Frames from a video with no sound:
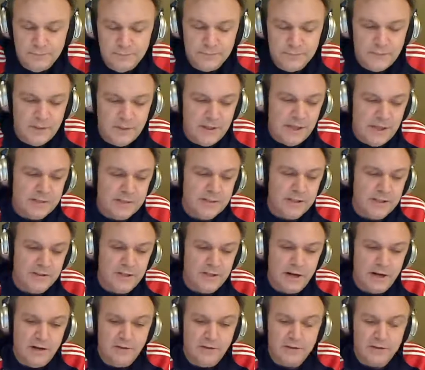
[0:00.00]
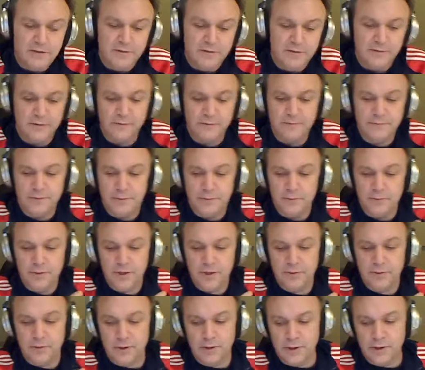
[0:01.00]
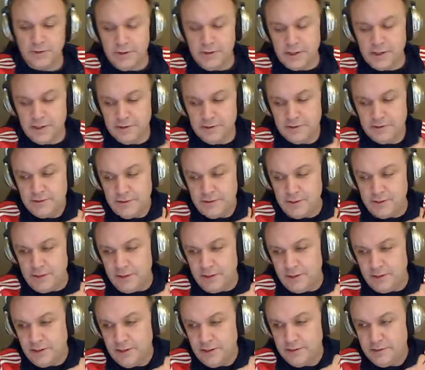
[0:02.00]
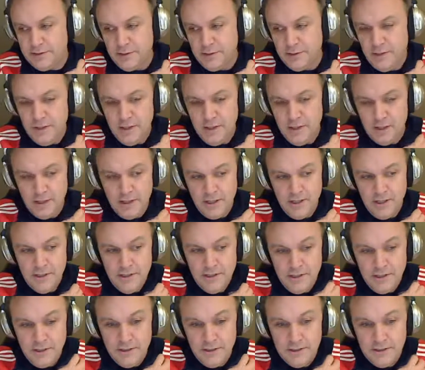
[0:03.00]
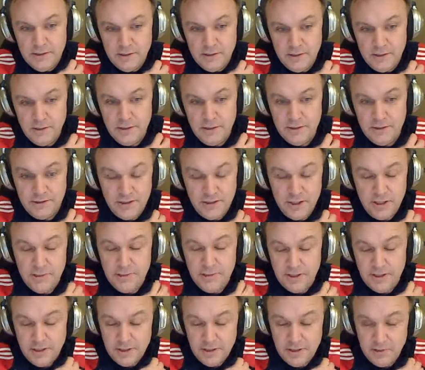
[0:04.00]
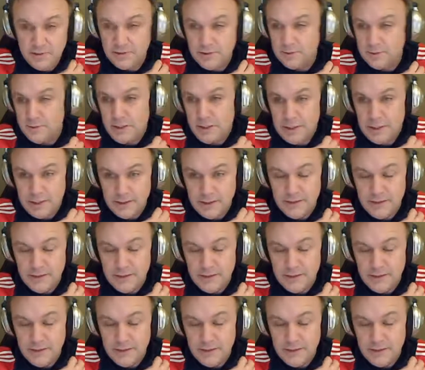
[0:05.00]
and that's the challenge for Precourt. I think is he is legitimately losing money